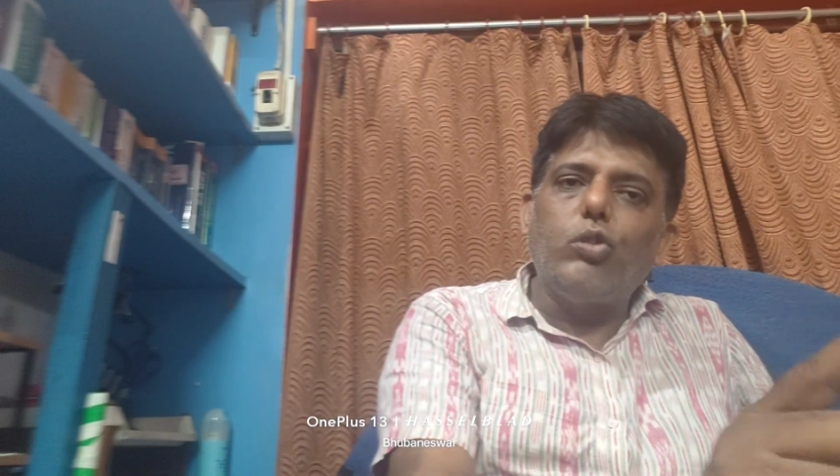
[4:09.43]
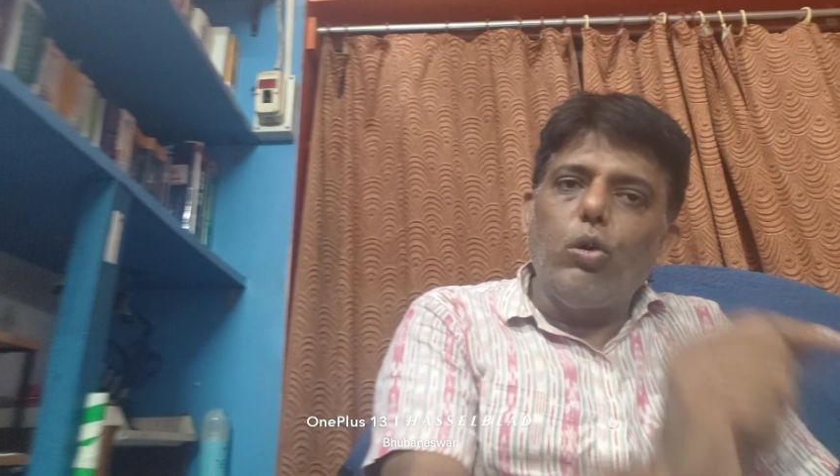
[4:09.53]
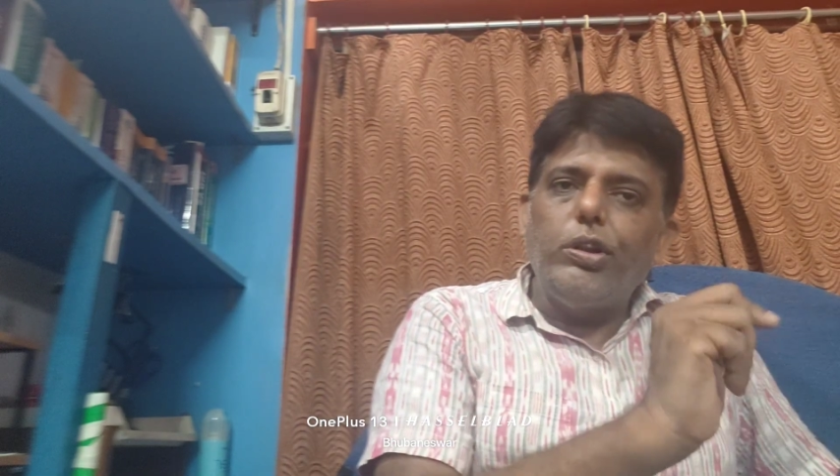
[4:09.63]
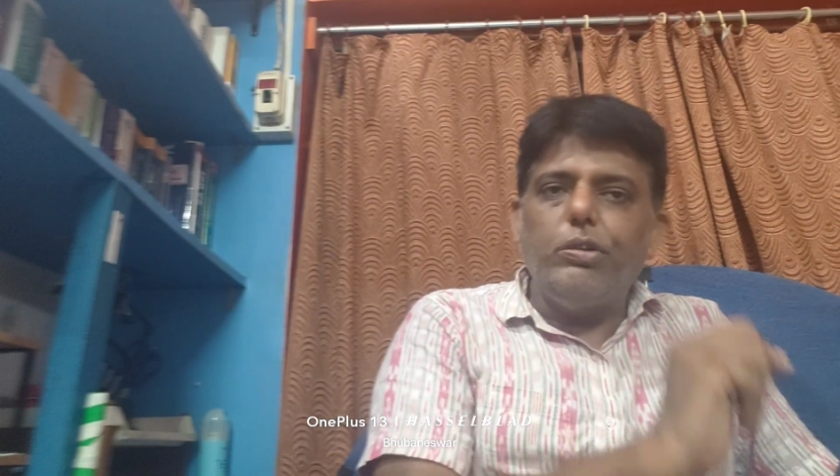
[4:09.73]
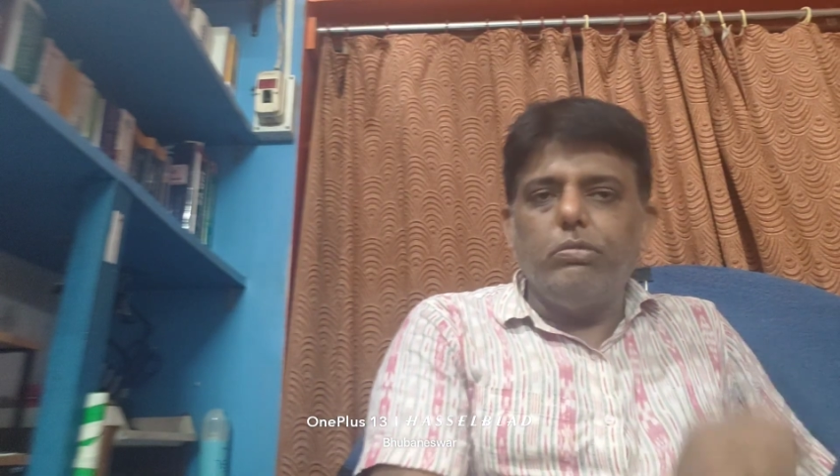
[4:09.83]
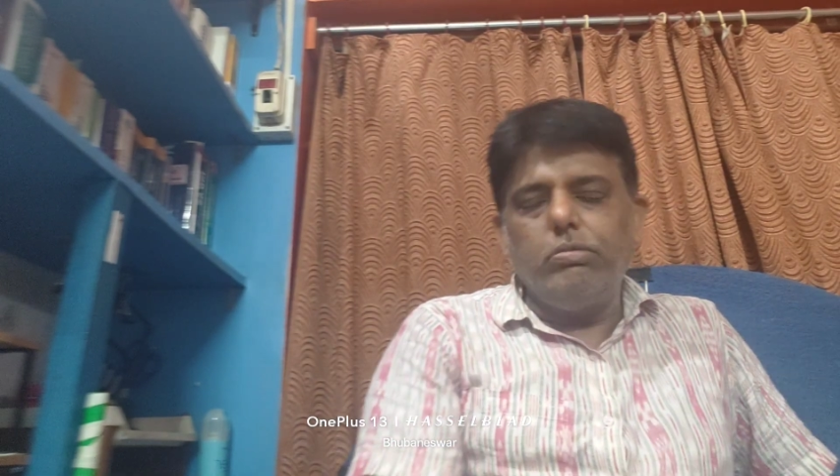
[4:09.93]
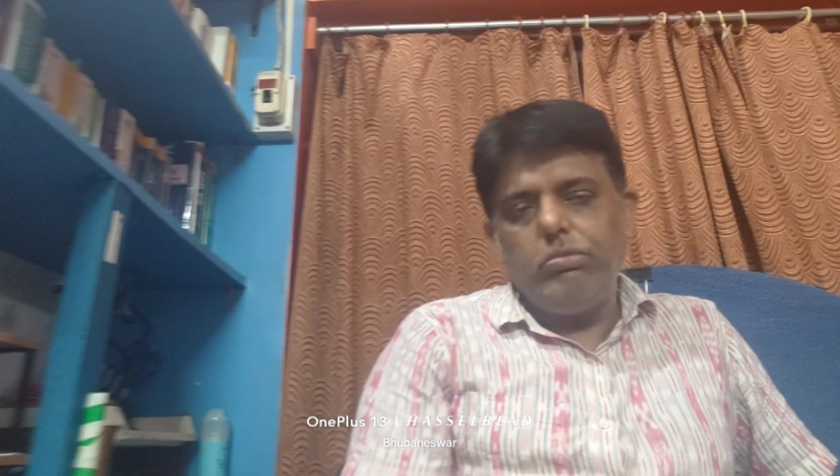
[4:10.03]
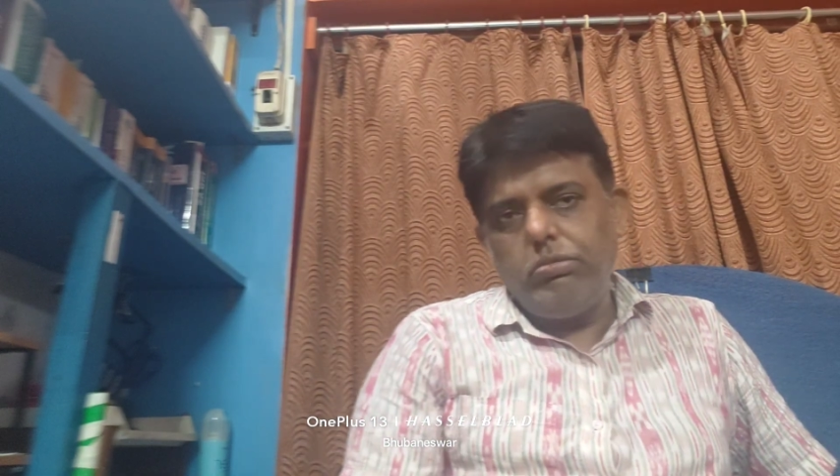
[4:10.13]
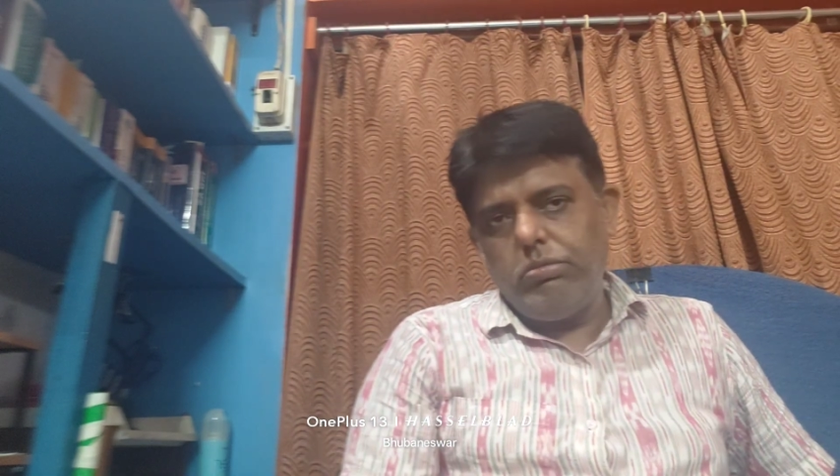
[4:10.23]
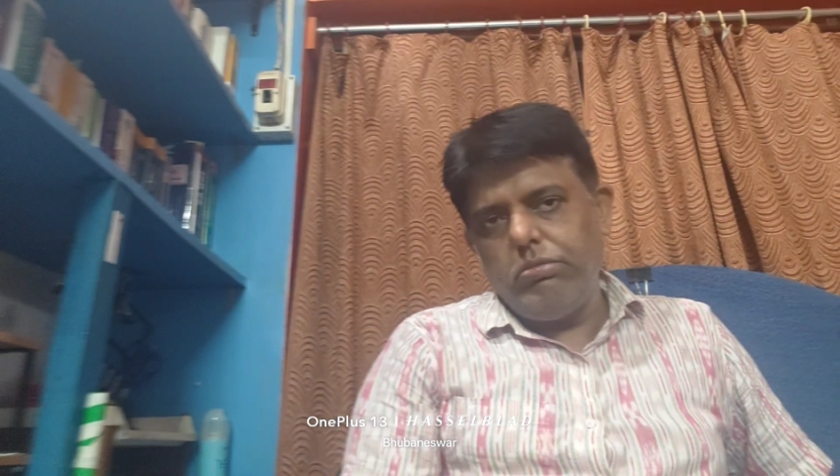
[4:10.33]
told you
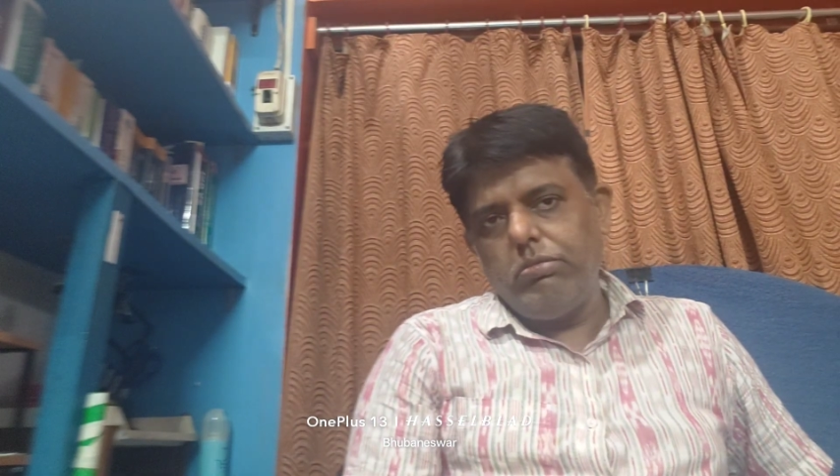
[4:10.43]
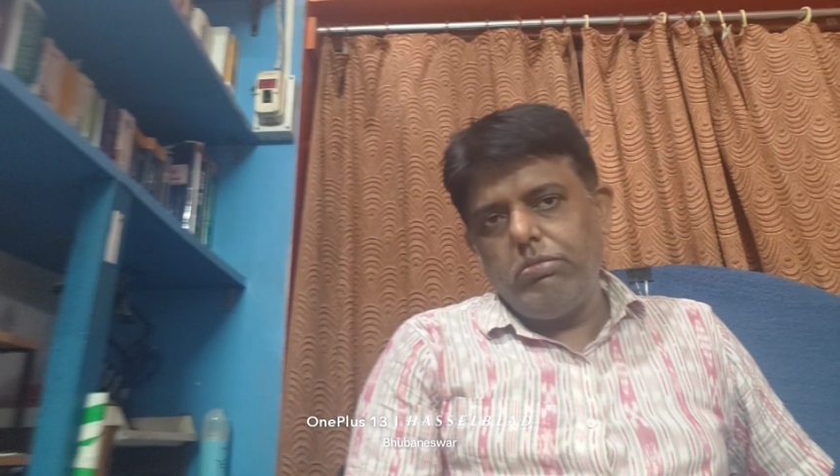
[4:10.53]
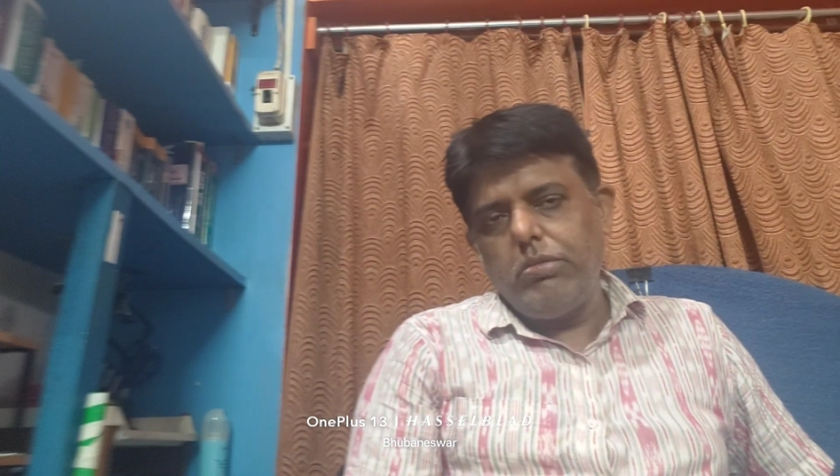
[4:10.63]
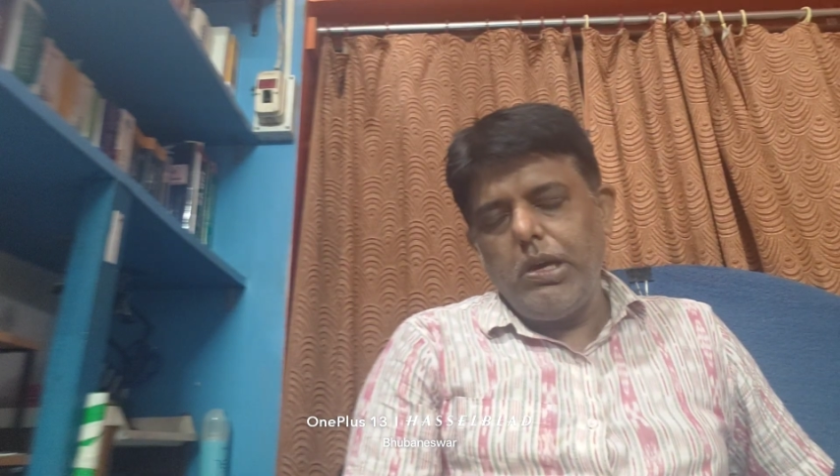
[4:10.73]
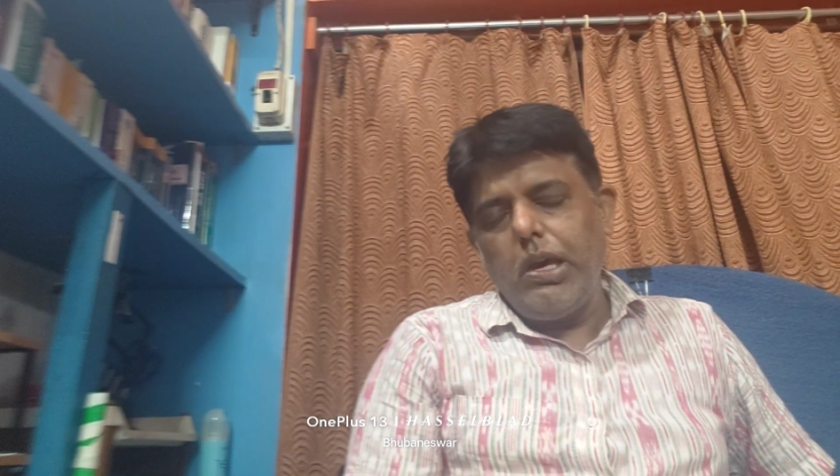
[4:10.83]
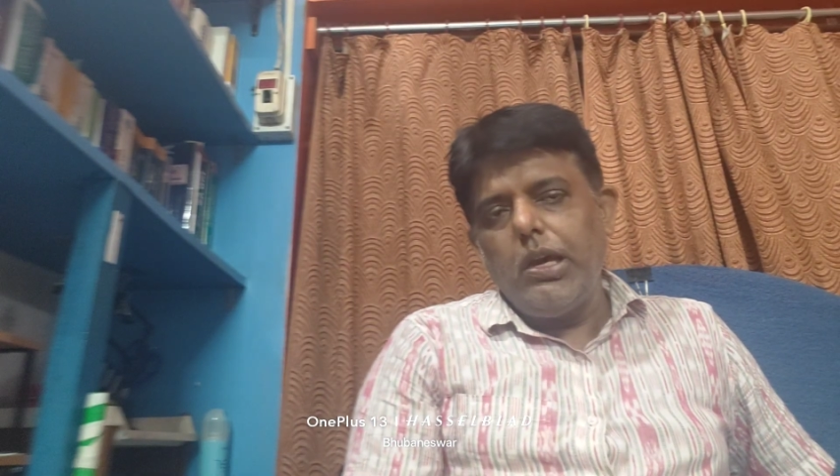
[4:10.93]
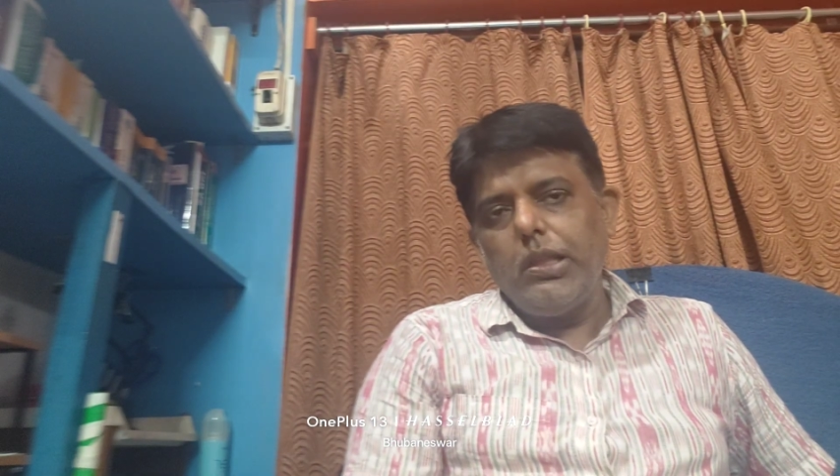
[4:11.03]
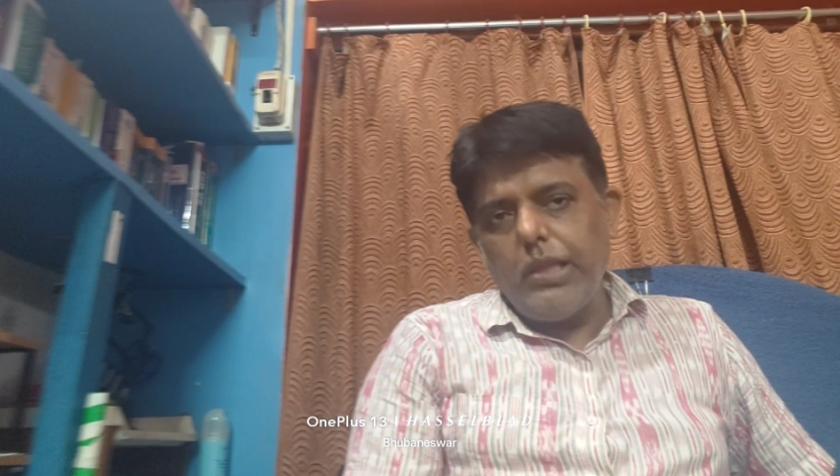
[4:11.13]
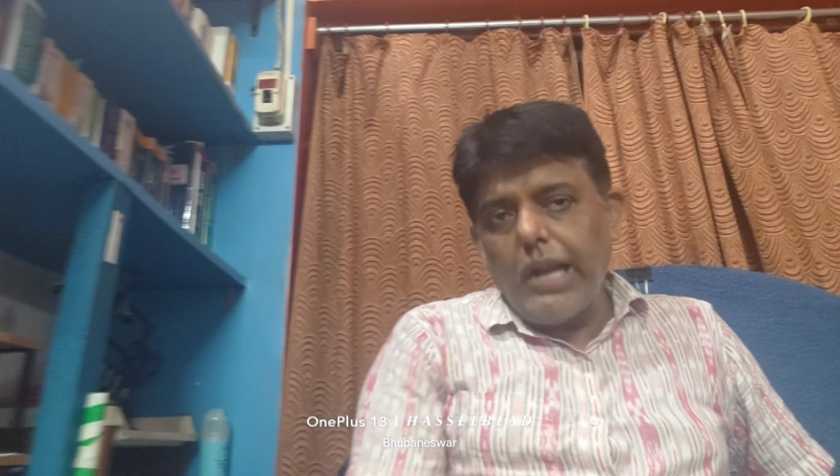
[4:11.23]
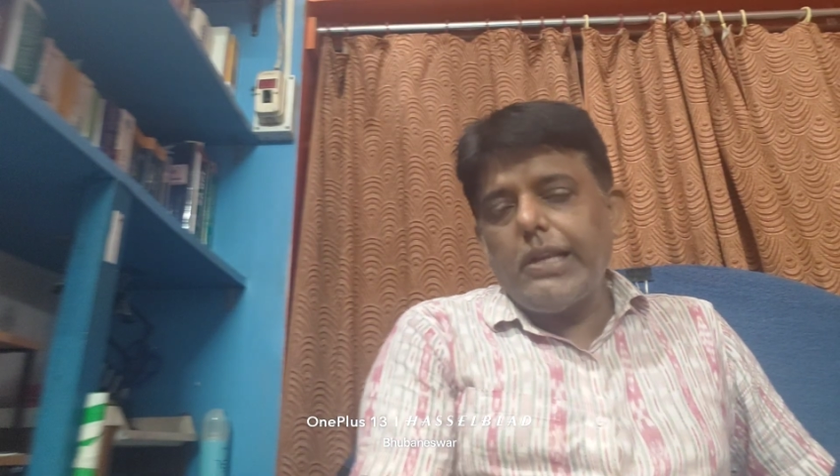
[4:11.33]

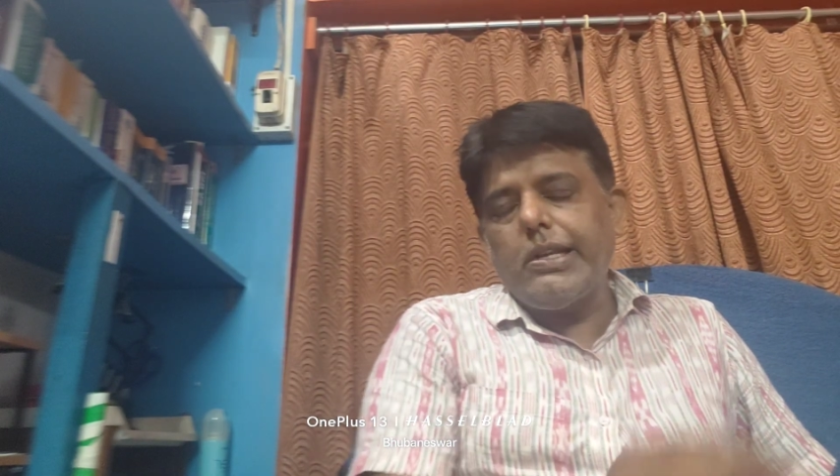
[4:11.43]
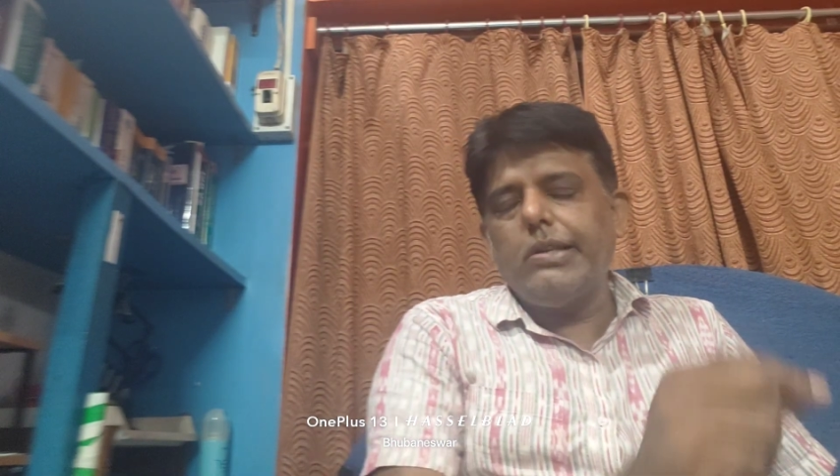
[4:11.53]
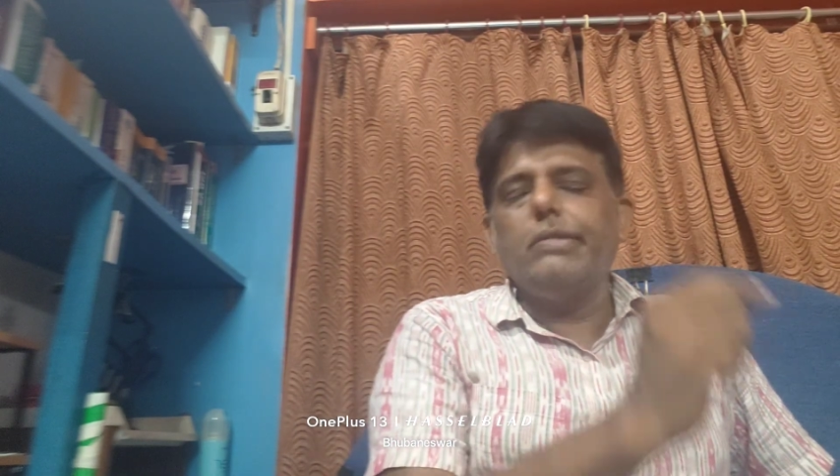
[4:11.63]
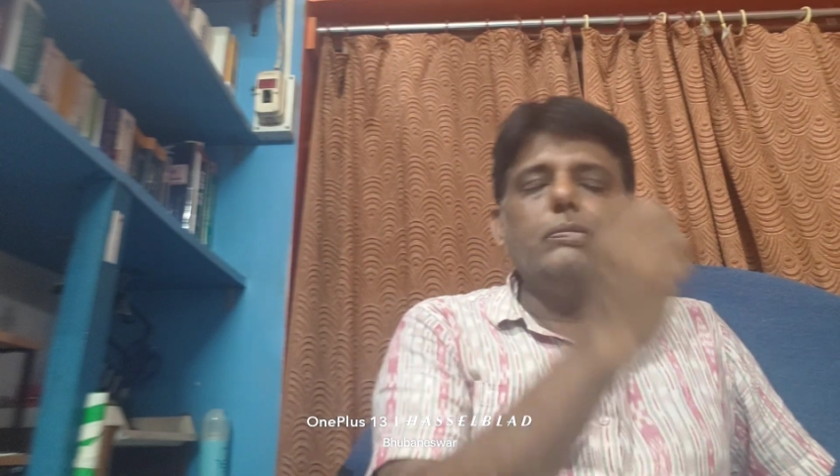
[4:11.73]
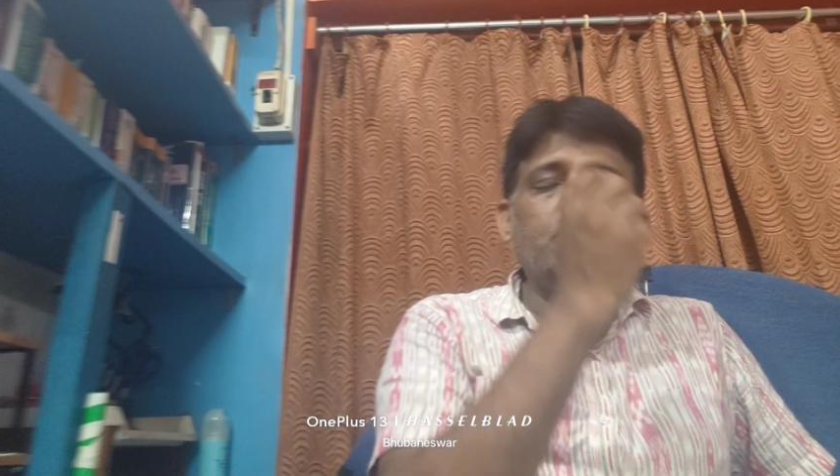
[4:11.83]
that